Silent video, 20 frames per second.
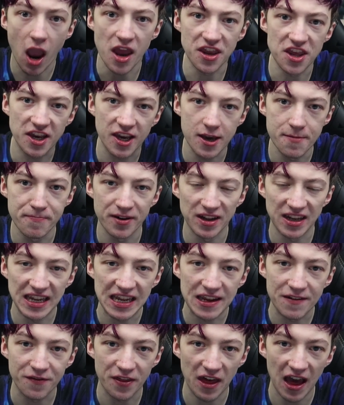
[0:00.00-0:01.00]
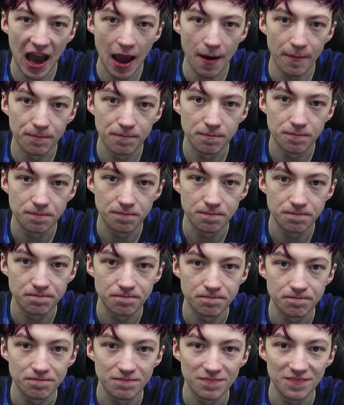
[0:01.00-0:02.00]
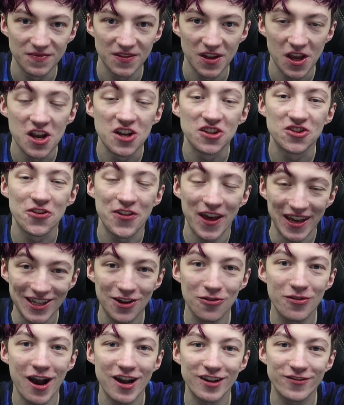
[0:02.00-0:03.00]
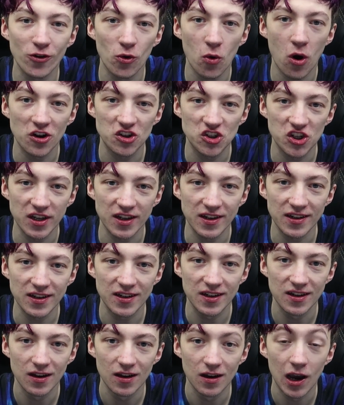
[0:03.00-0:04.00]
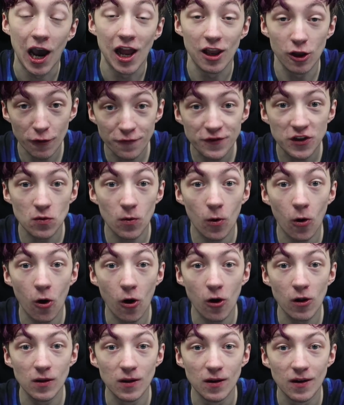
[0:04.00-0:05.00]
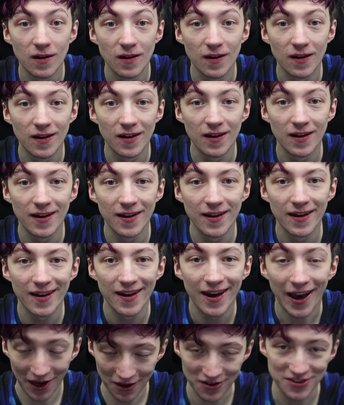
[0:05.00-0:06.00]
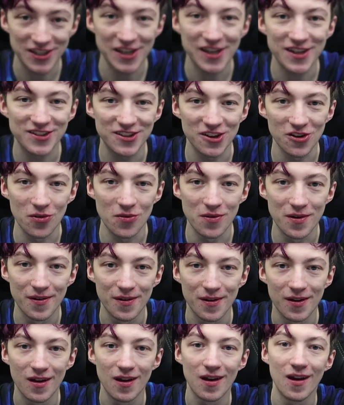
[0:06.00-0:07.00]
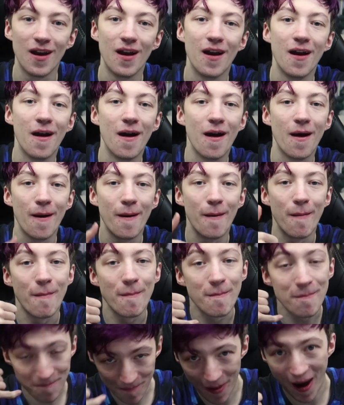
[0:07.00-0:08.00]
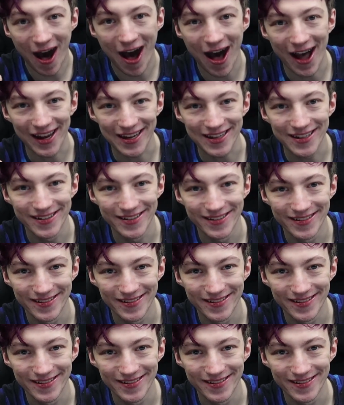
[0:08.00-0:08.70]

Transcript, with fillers: And you can believe that. So thank you guys for watching. I love you all and I'll see you soon. Bye.